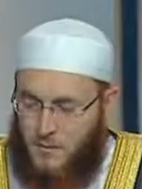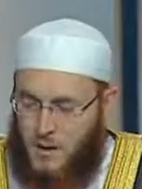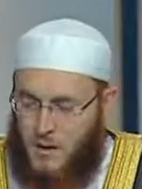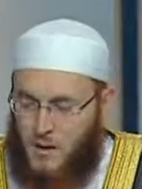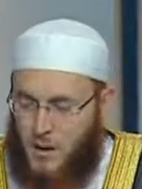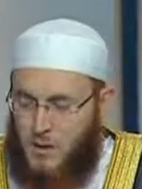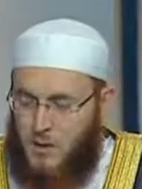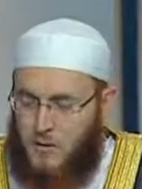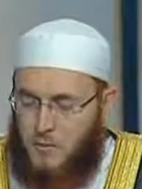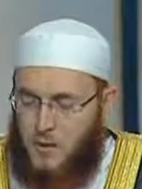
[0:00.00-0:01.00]

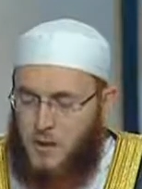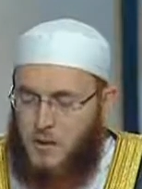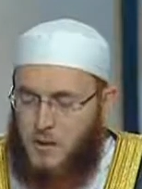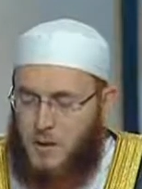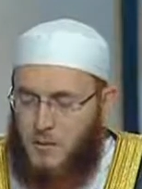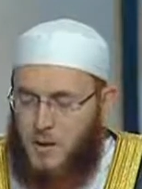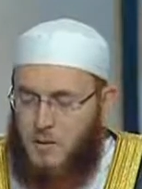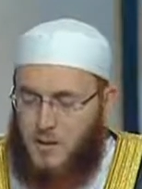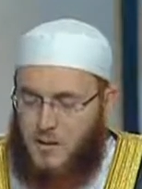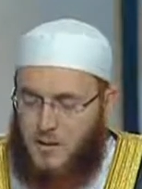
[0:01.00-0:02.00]
Muhammad from United Arab
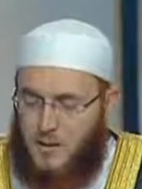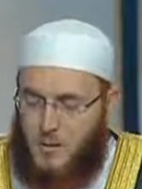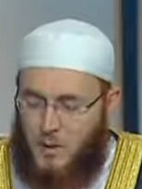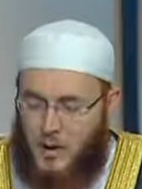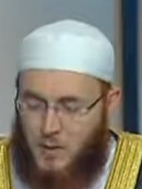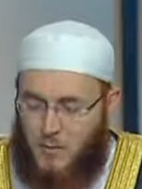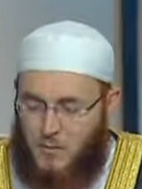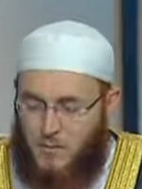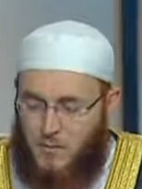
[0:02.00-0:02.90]
Emirates, assalamu alaikum.